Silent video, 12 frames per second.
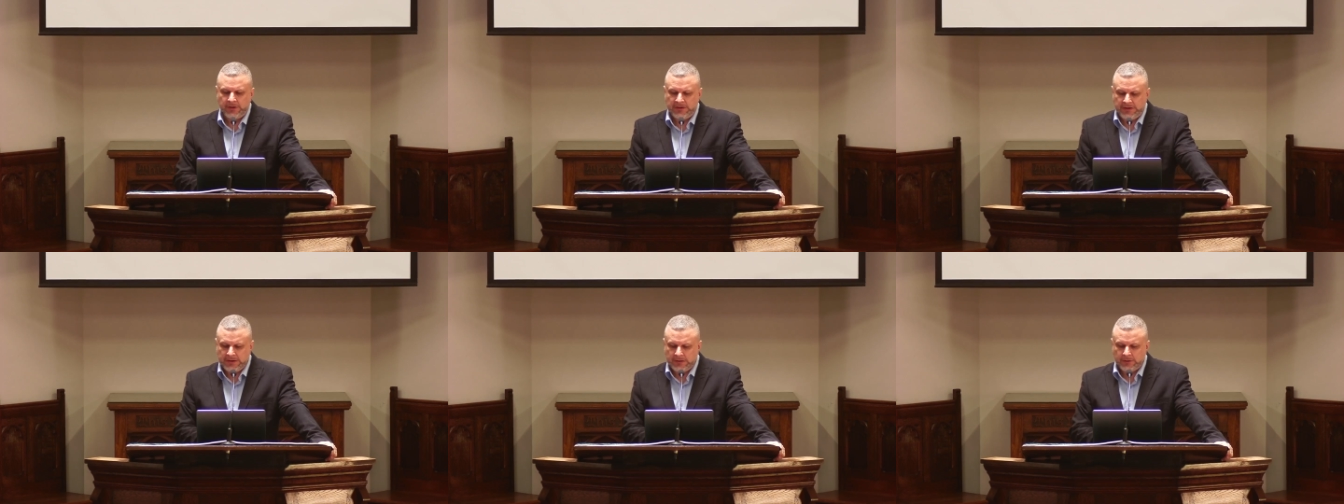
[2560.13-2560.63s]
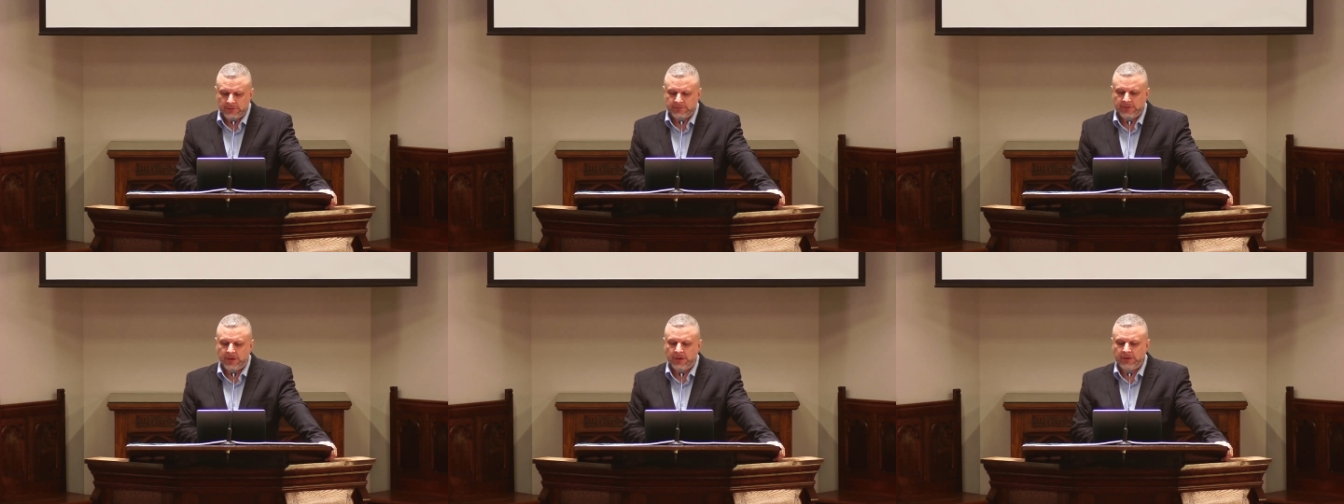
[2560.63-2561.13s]
eager
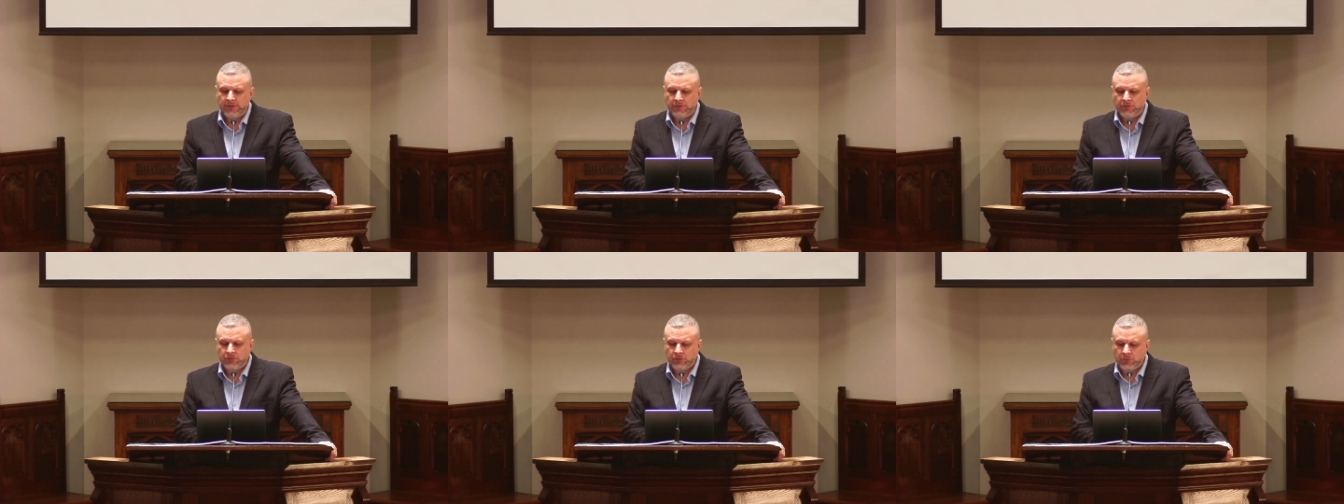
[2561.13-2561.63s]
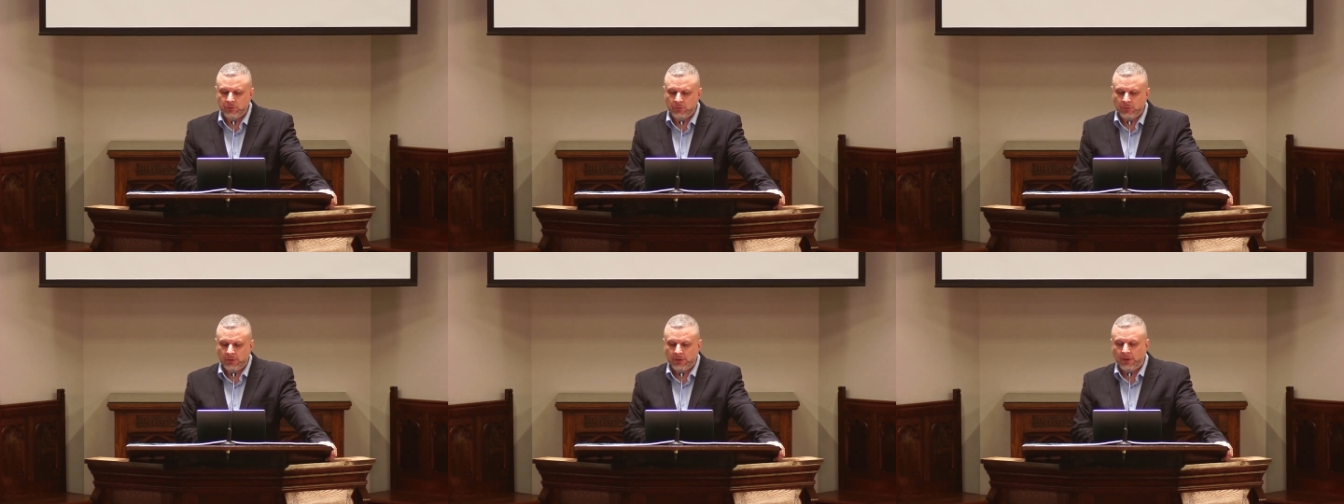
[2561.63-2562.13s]
to undo
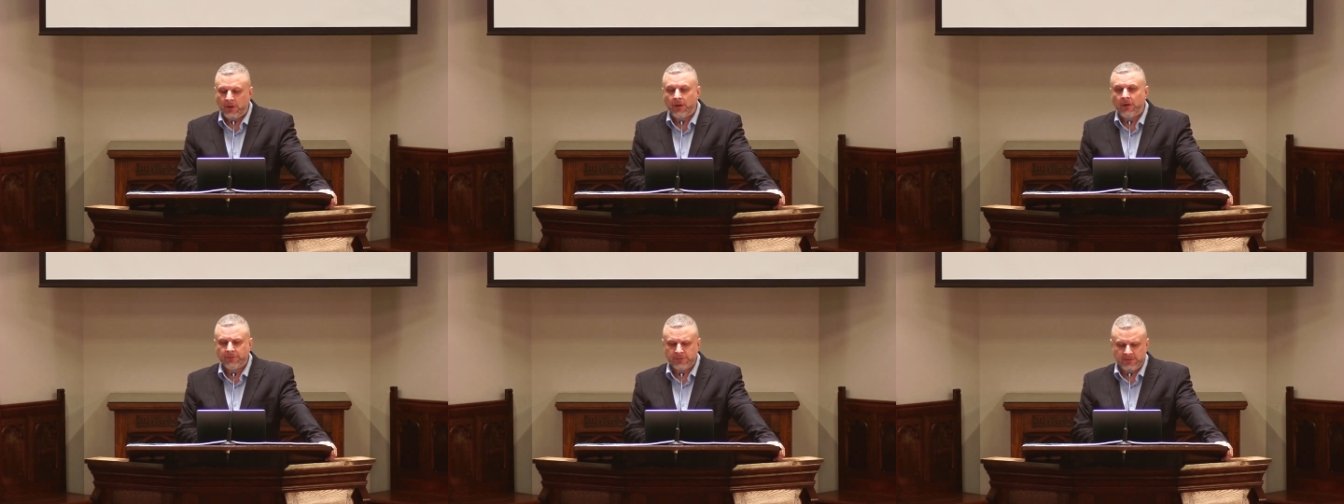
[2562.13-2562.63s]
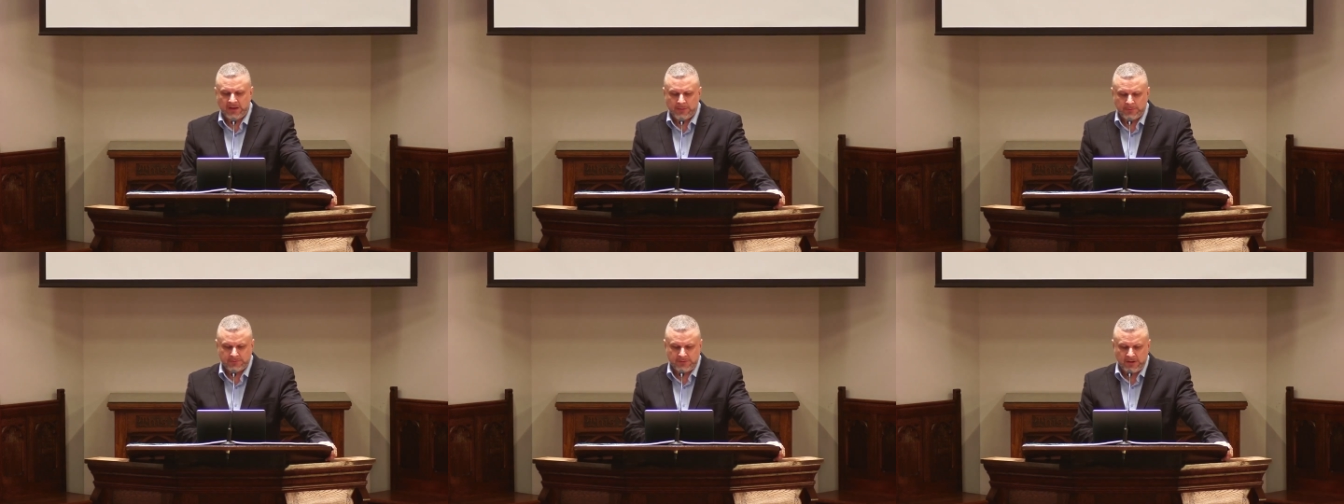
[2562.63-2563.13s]
all the
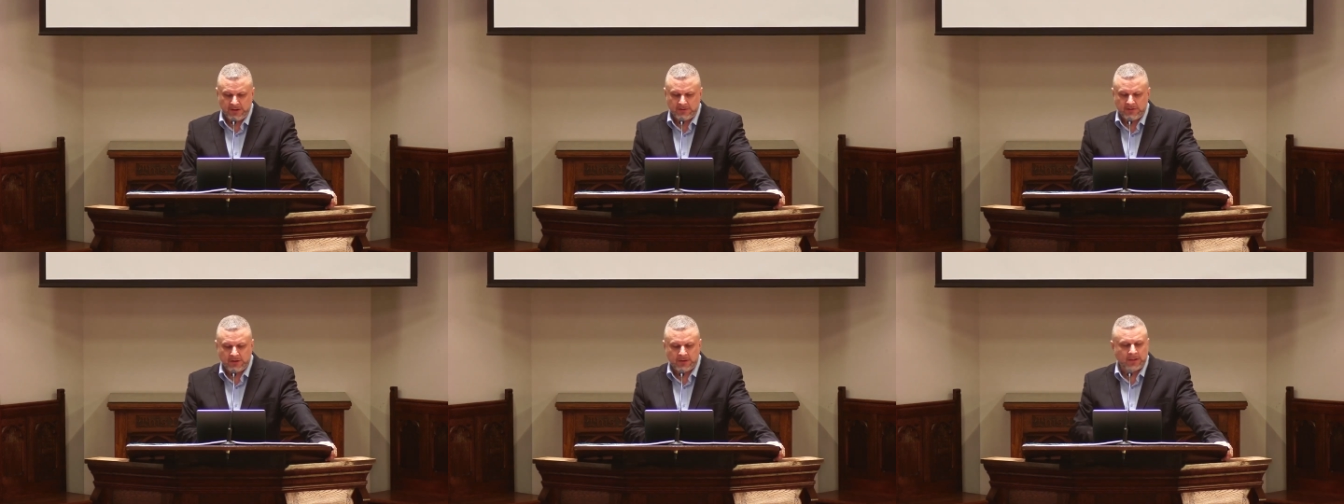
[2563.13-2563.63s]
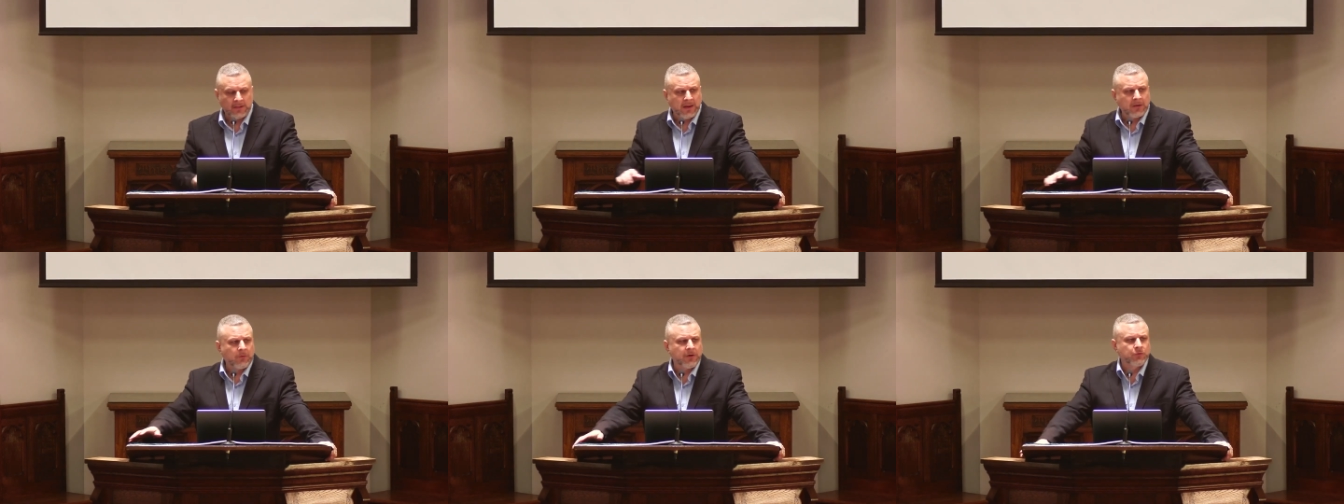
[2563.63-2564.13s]
damage they had done. And
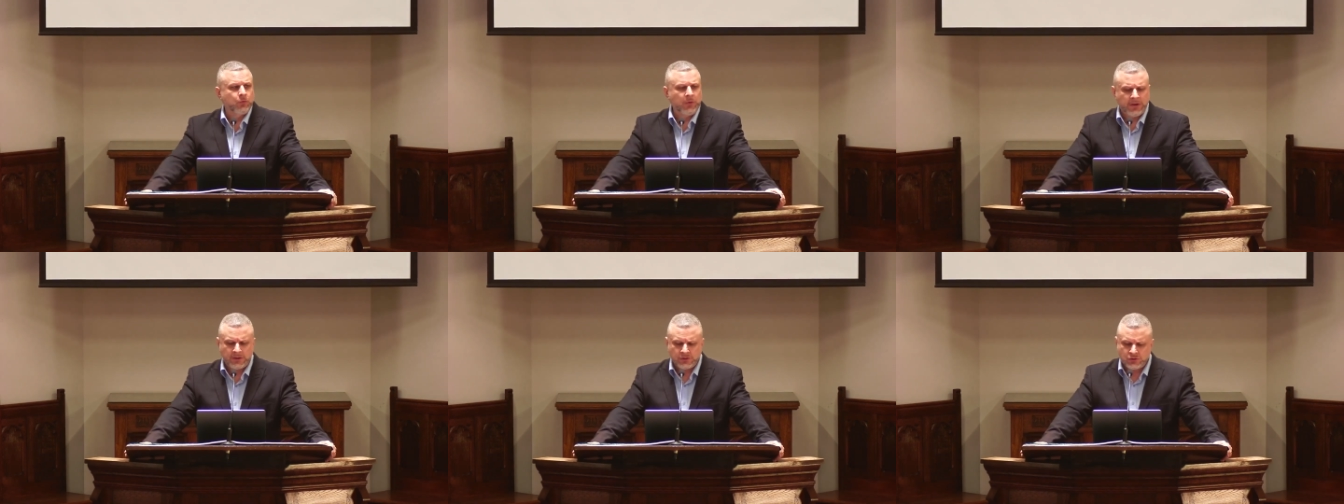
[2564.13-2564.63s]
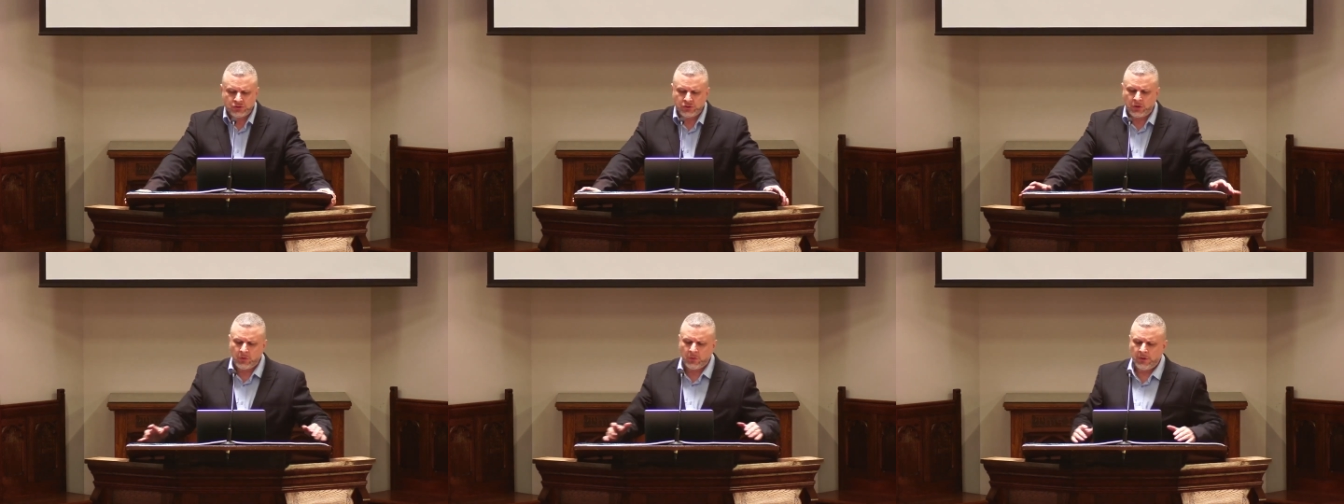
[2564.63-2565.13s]
likewise, we can
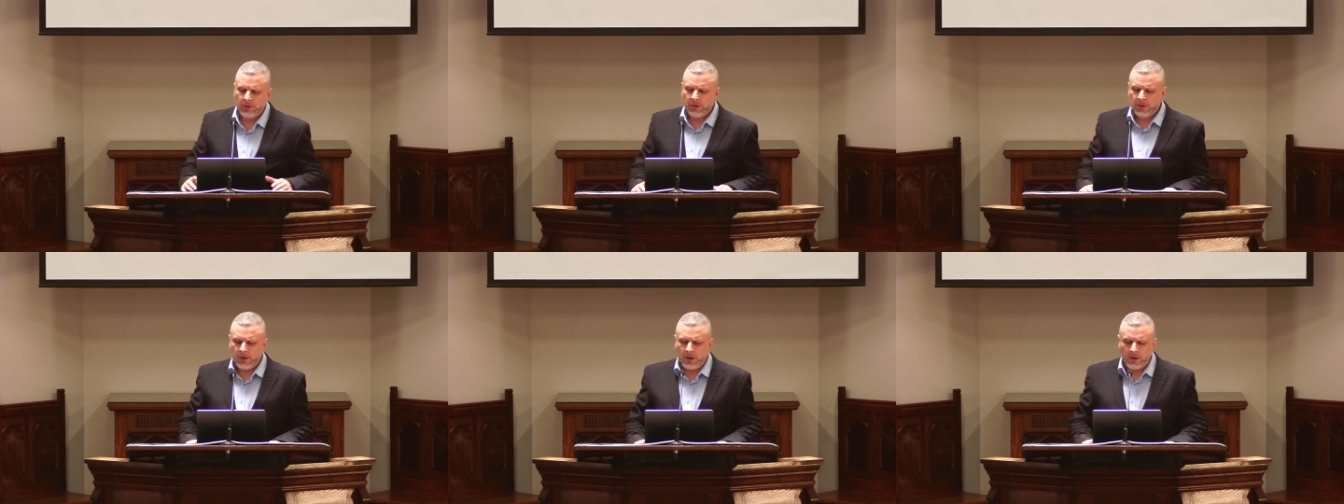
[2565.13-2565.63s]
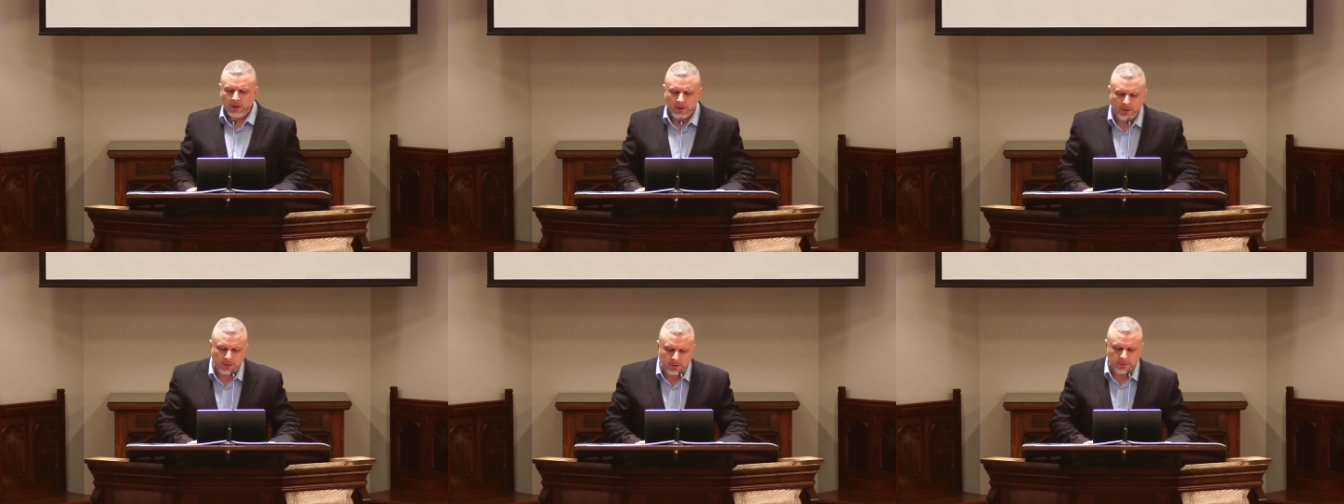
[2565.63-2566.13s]
show
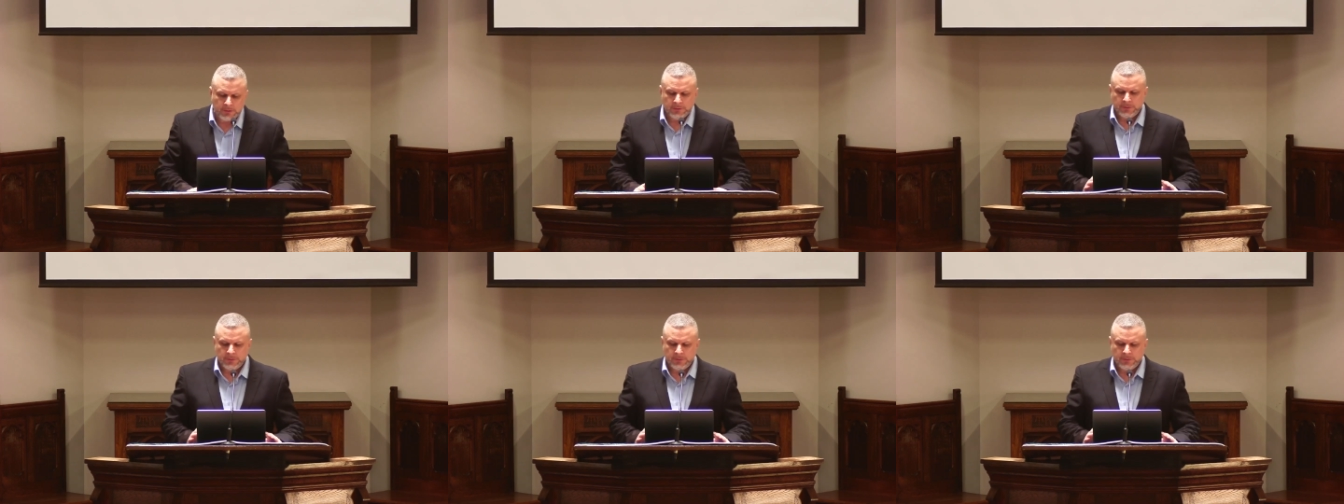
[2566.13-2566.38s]
our